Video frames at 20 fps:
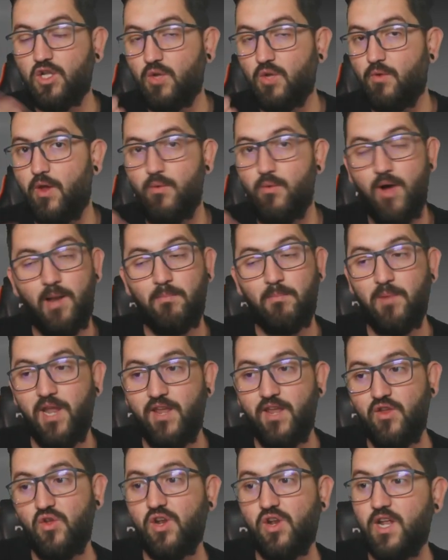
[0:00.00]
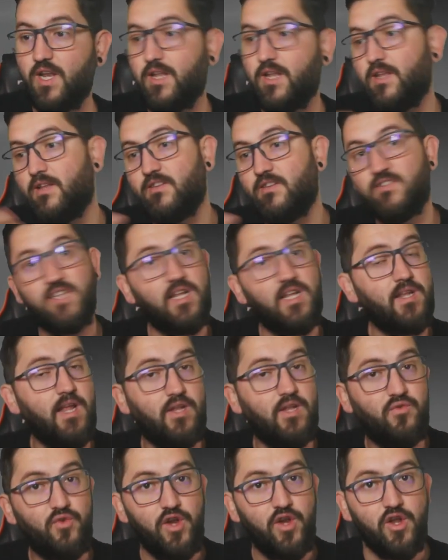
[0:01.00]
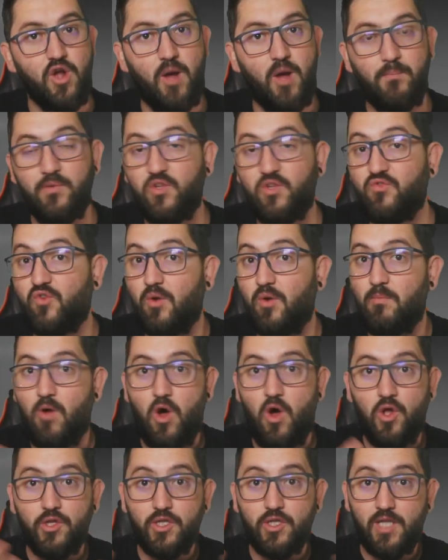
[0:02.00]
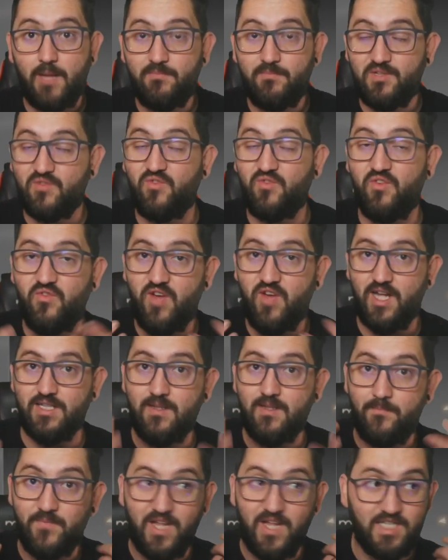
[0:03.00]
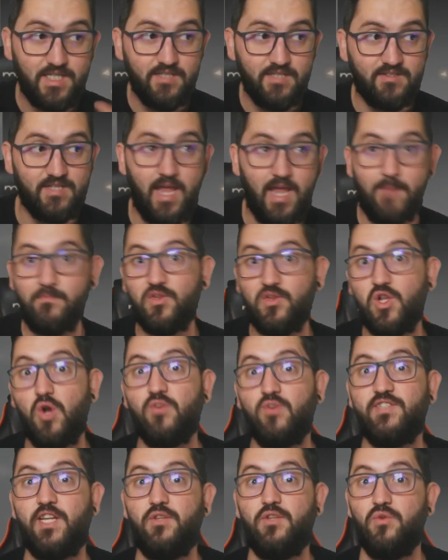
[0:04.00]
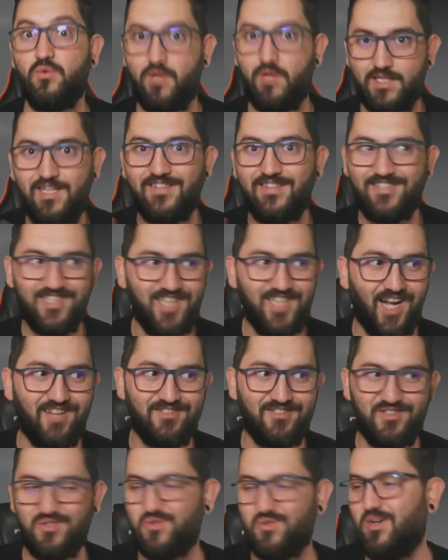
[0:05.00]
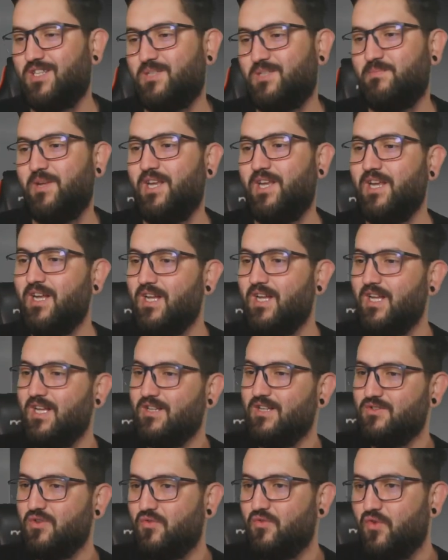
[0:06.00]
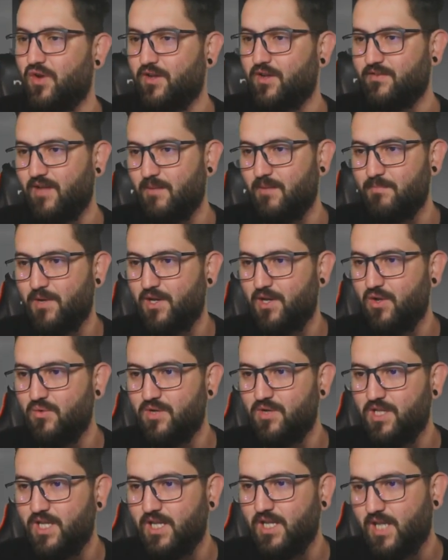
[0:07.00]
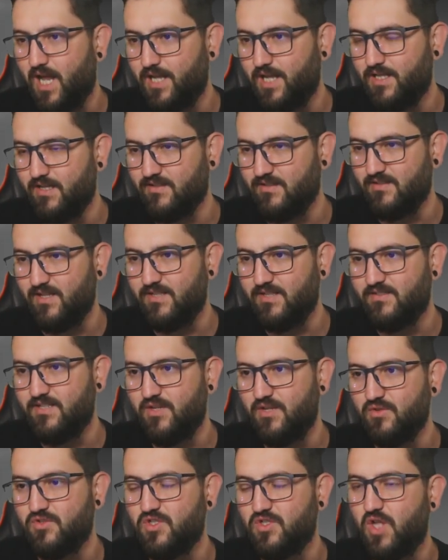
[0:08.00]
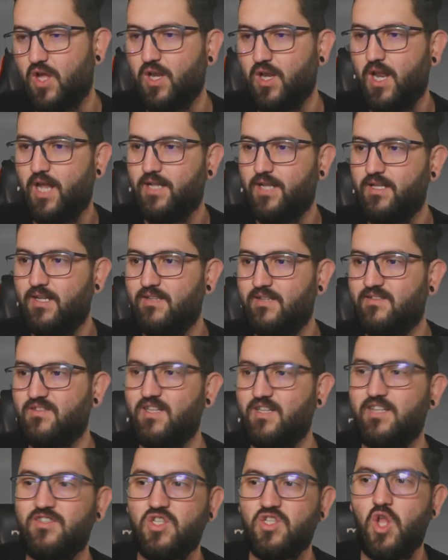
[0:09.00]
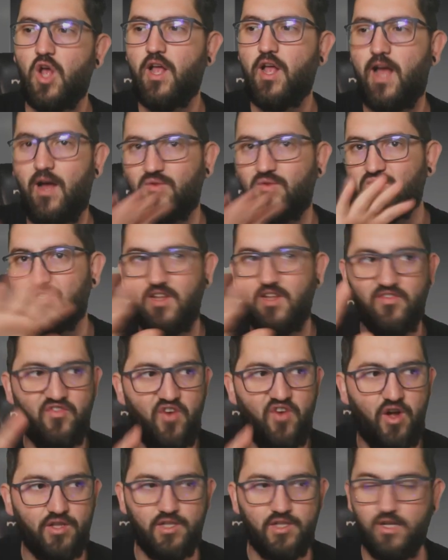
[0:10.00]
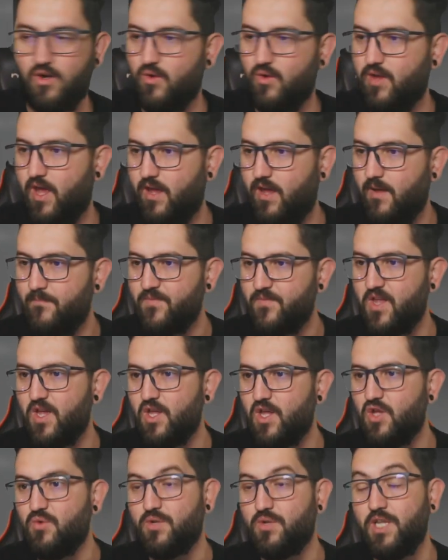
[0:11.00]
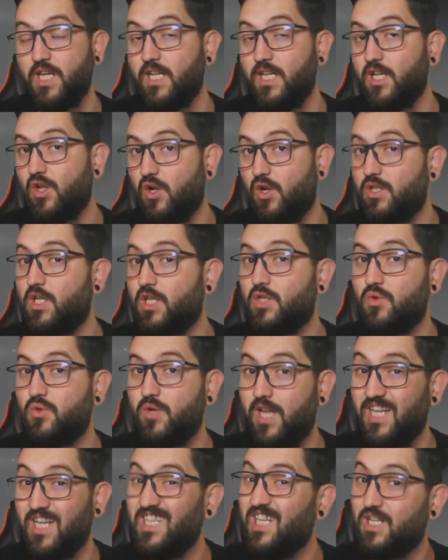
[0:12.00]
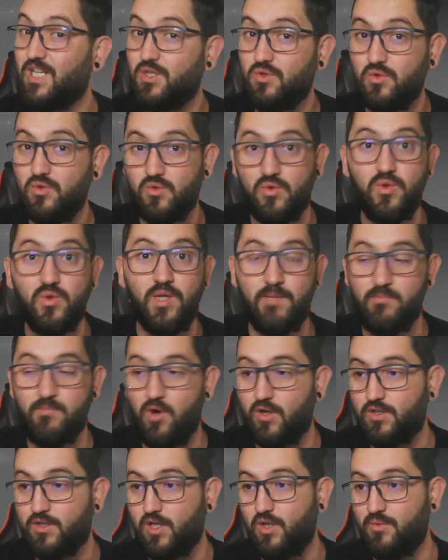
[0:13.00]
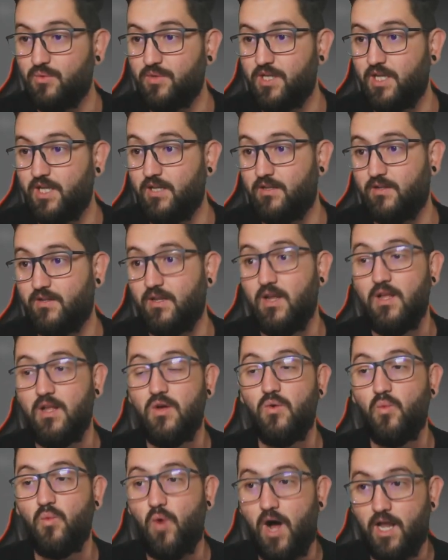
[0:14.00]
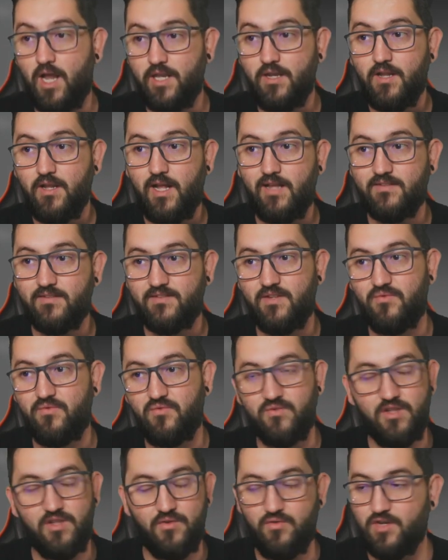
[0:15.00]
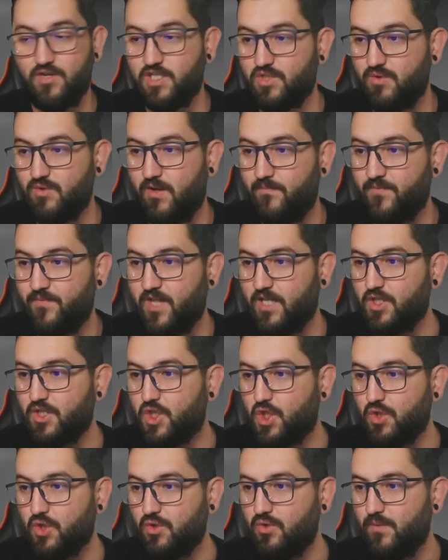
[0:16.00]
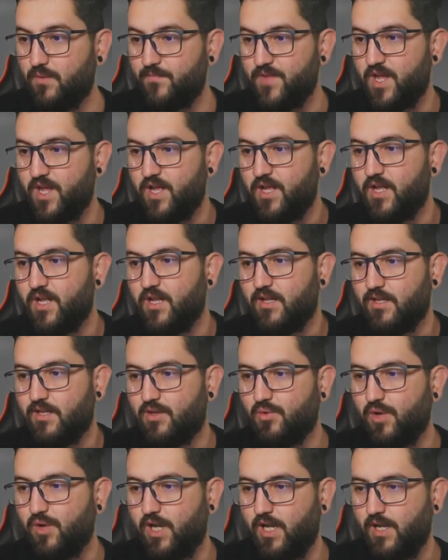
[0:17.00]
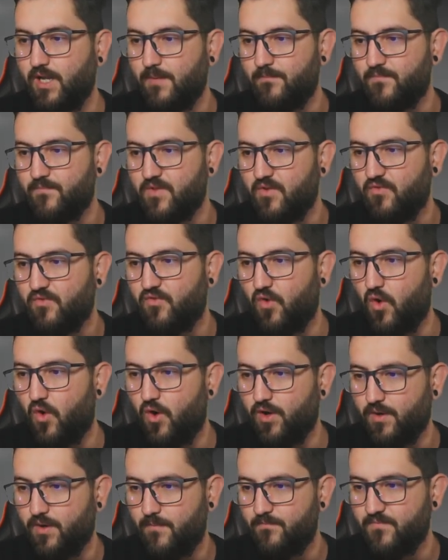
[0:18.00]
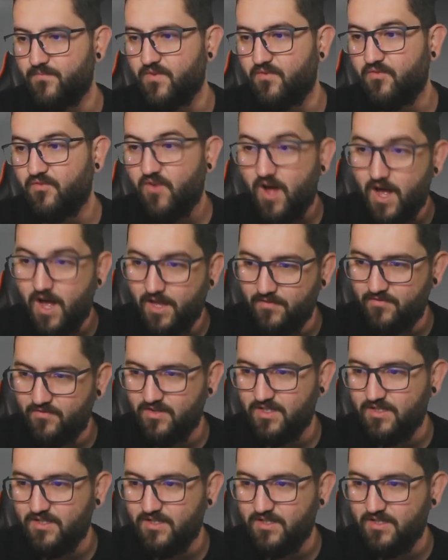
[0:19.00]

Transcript: way while playing, you're gonna still get free copies from all the types of event that this game throws at you, and there's tons, trust me. So for example, you would need like this. Let's say you start like this. Let's not count the fodder, okay? You would need, in order to get her to immortal, you would need 1 as the first one, then 2, 3, 4, 5,